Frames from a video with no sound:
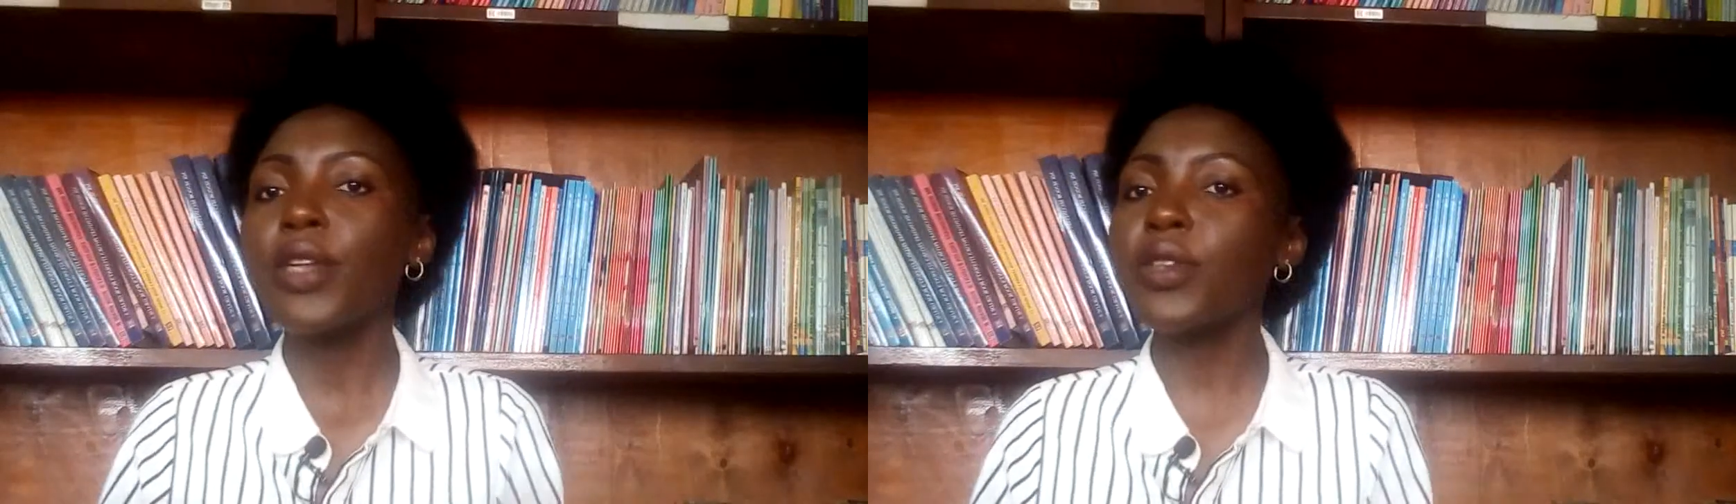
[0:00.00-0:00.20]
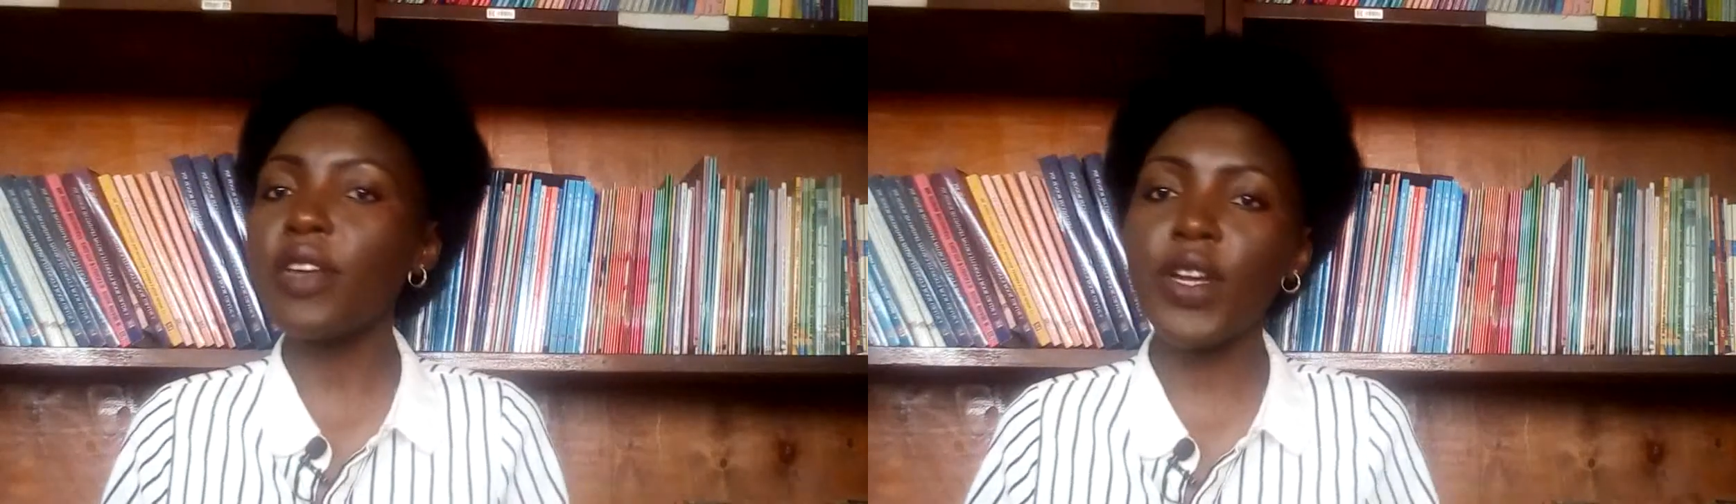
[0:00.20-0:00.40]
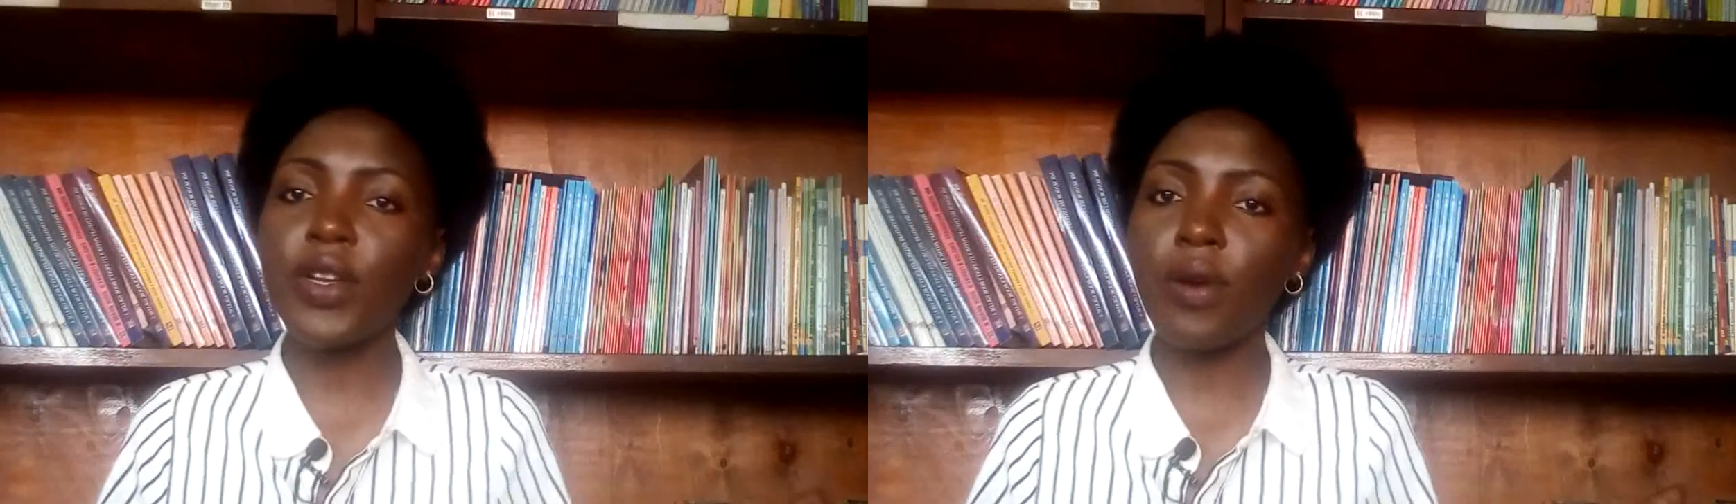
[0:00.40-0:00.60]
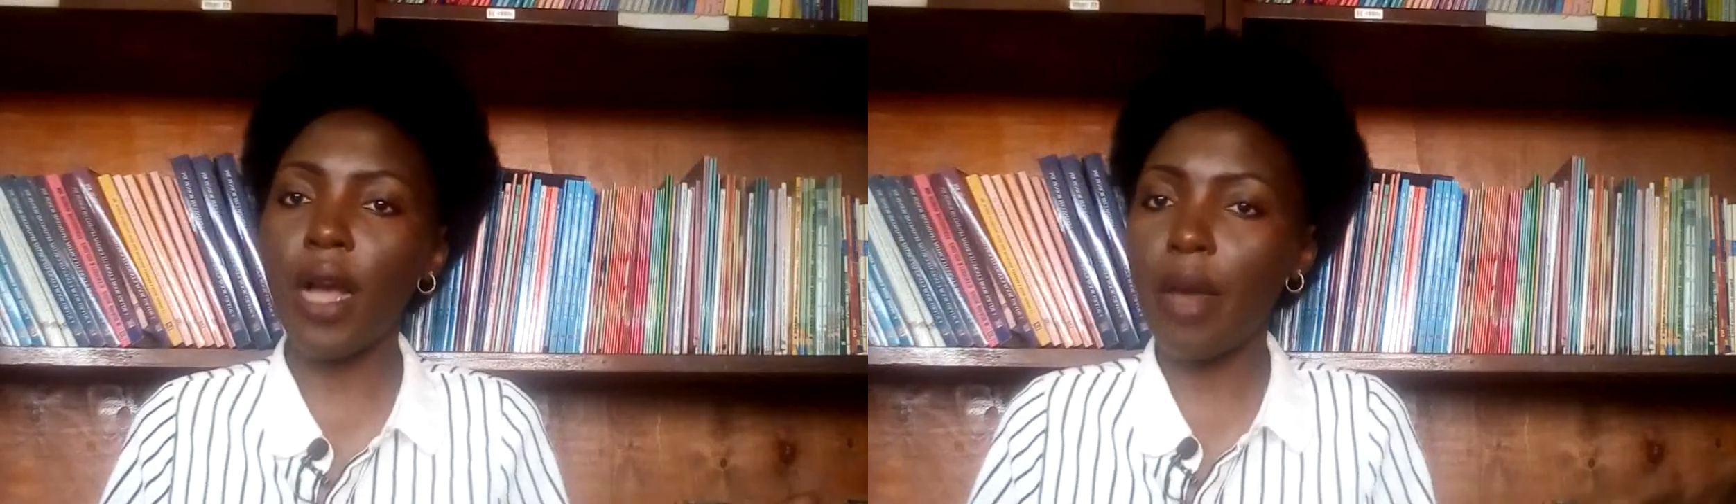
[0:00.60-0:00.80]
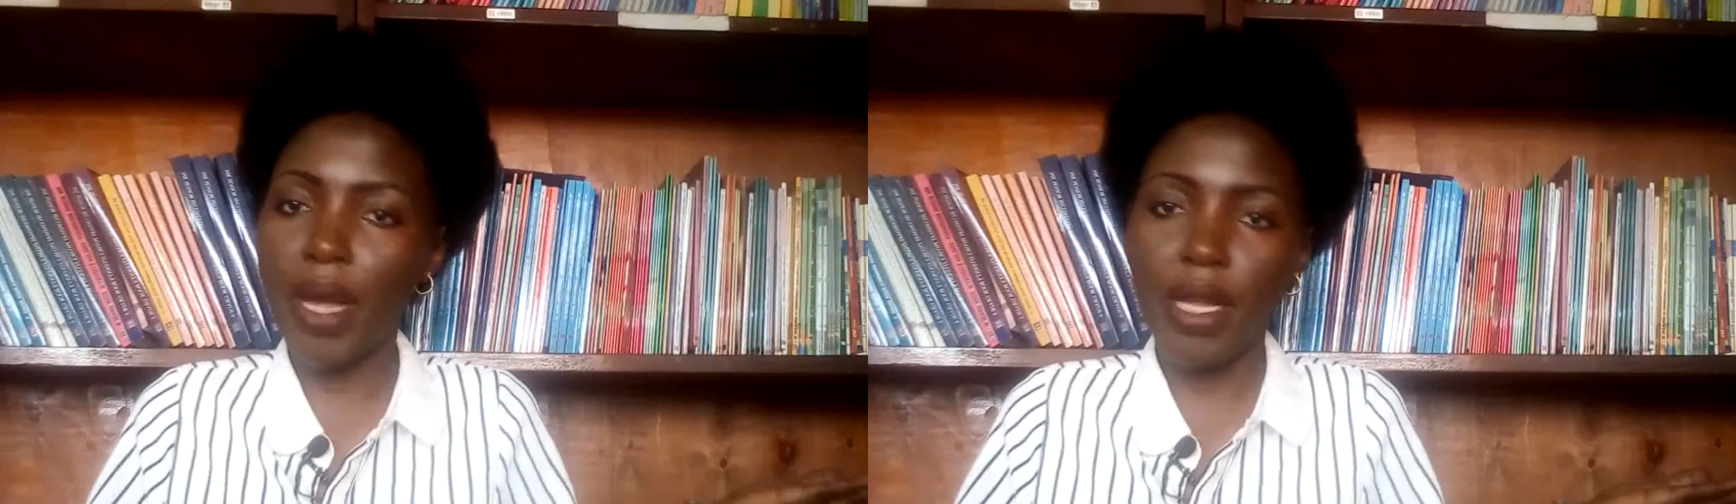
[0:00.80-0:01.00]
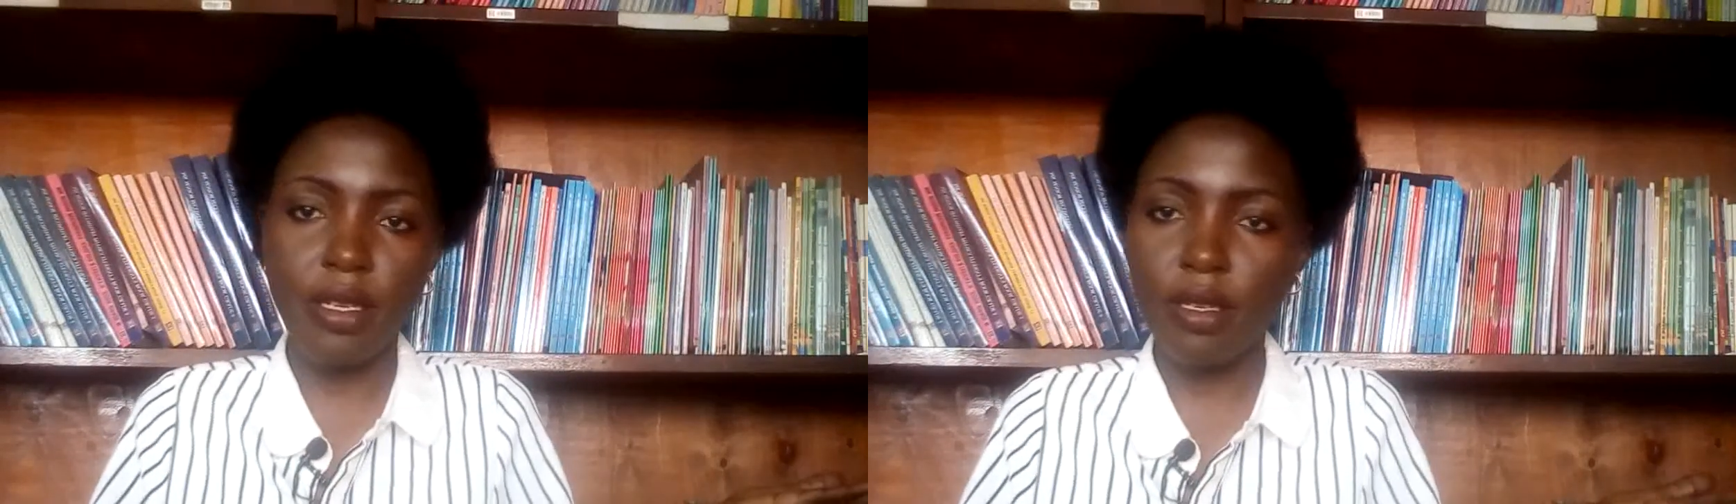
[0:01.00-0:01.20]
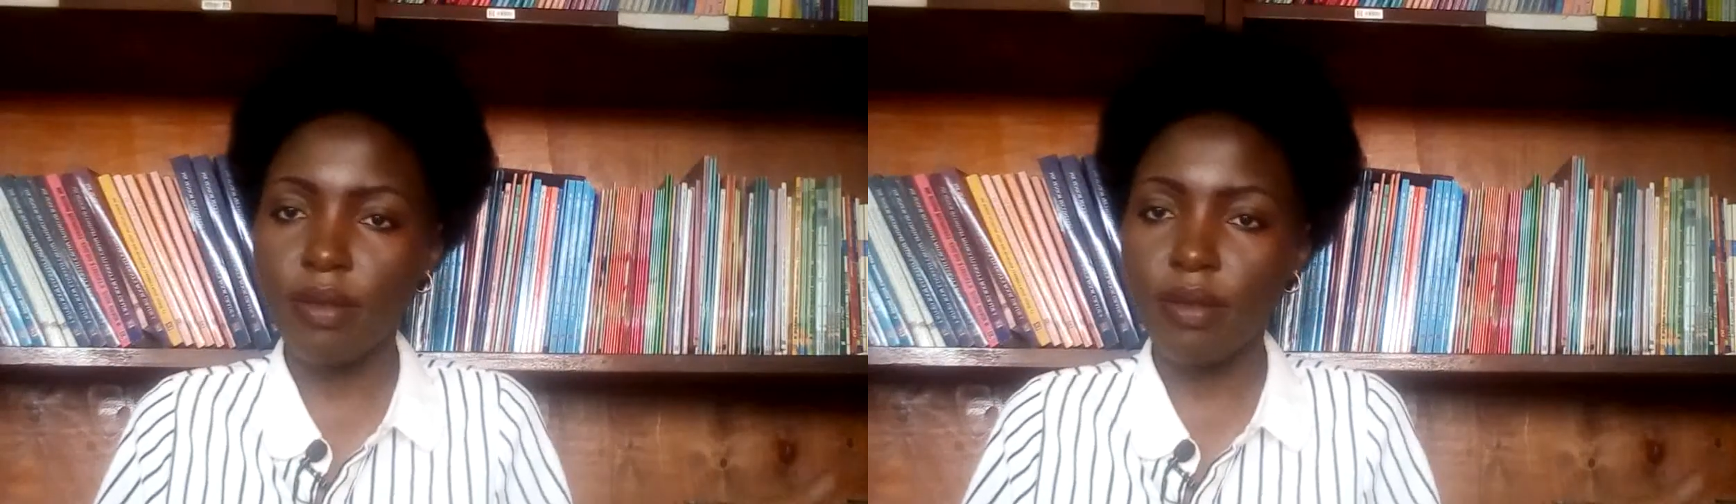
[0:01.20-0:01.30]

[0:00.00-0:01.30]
You never know, I might